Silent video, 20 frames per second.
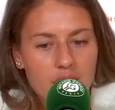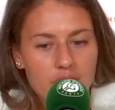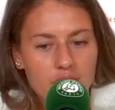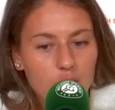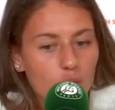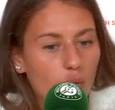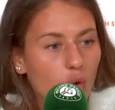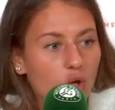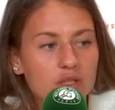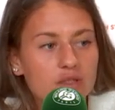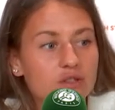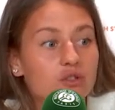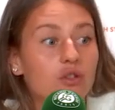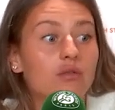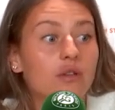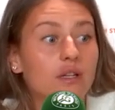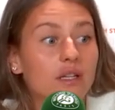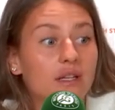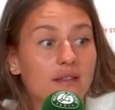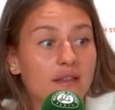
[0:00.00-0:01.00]
the war is
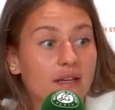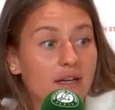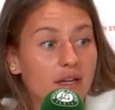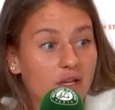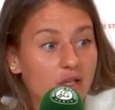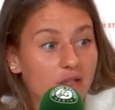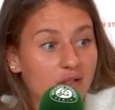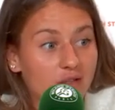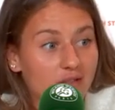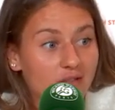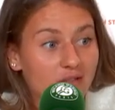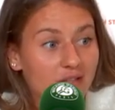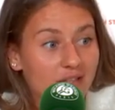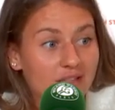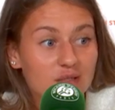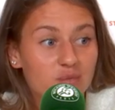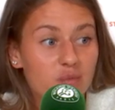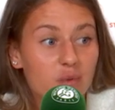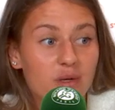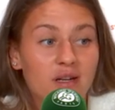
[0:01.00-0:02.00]
already there.
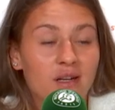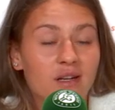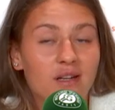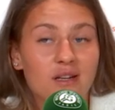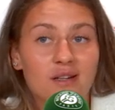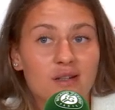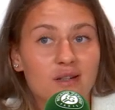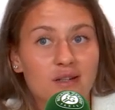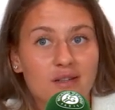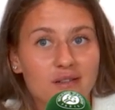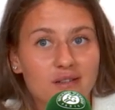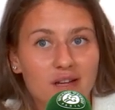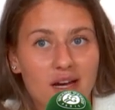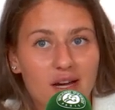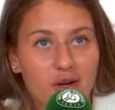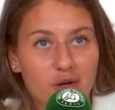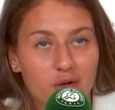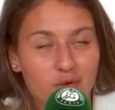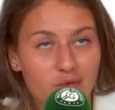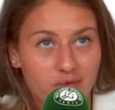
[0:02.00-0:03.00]
It's been, I
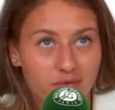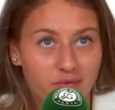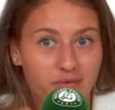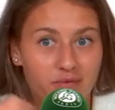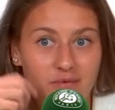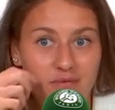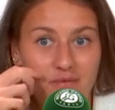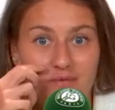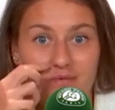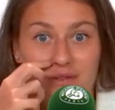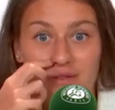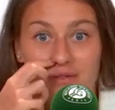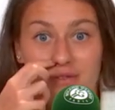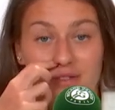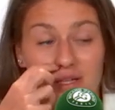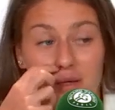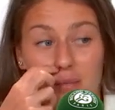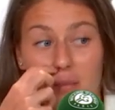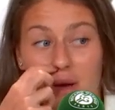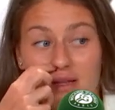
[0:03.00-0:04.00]
don't know,
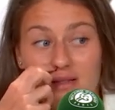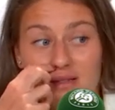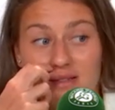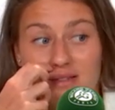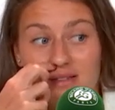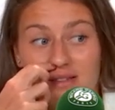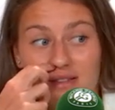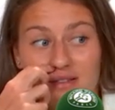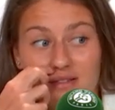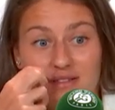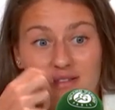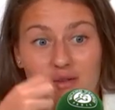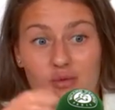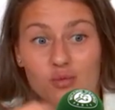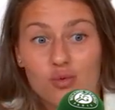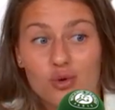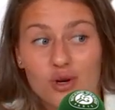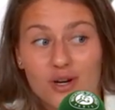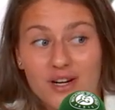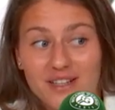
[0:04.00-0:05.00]
15 months since the
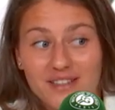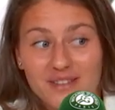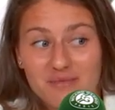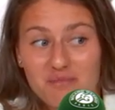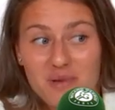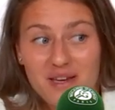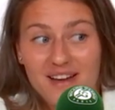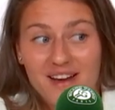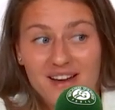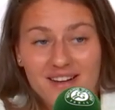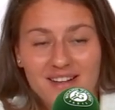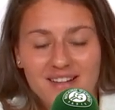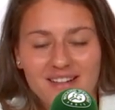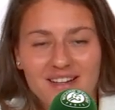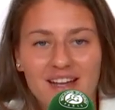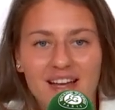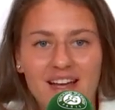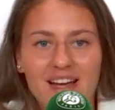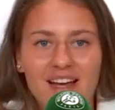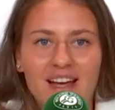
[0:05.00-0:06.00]
war had begun,
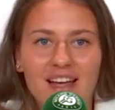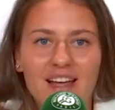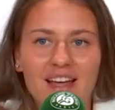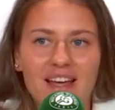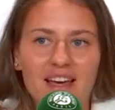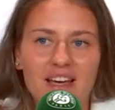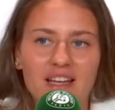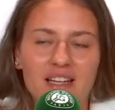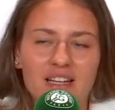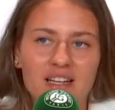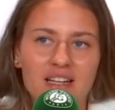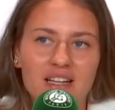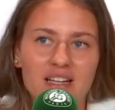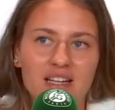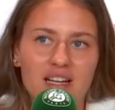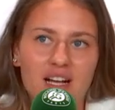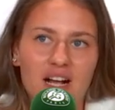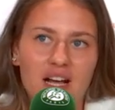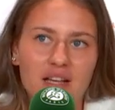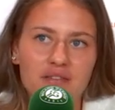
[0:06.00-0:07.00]

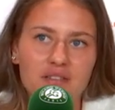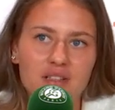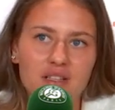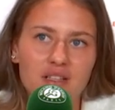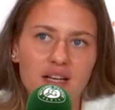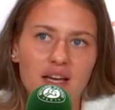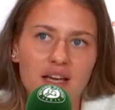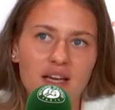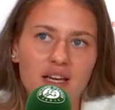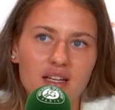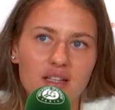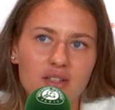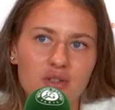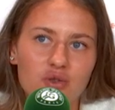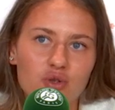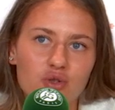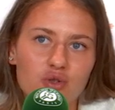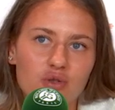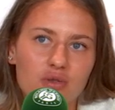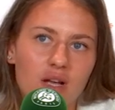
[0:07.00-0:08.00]
and I feel like
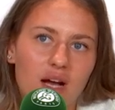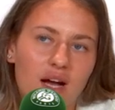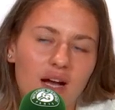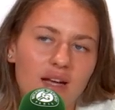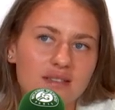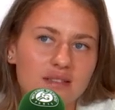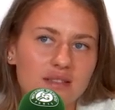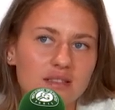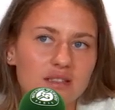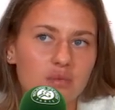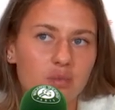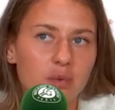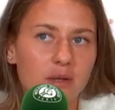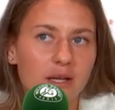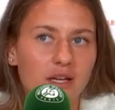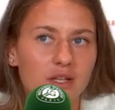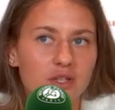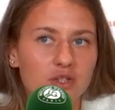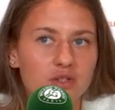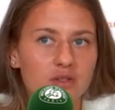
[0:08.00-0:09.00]
you should ask these
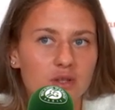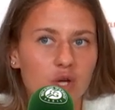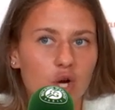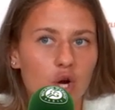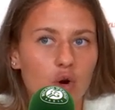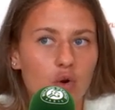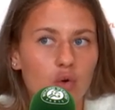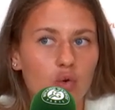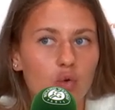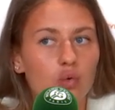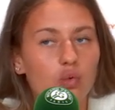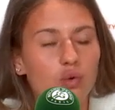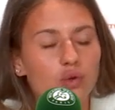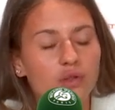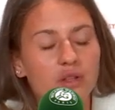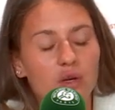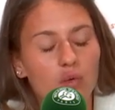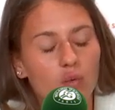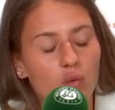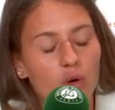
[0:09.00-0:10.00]
players who
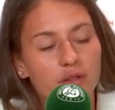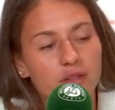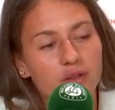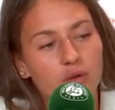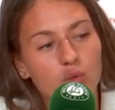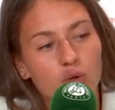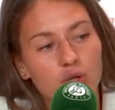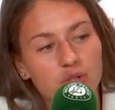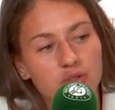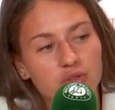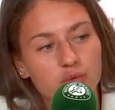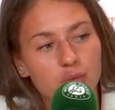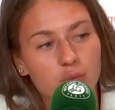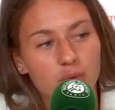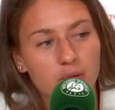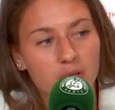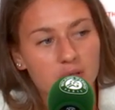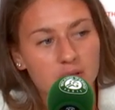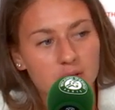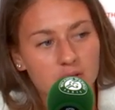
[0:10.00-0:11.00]
would they want the war to
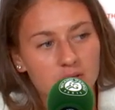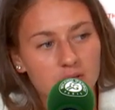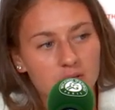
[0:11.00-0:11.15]
win.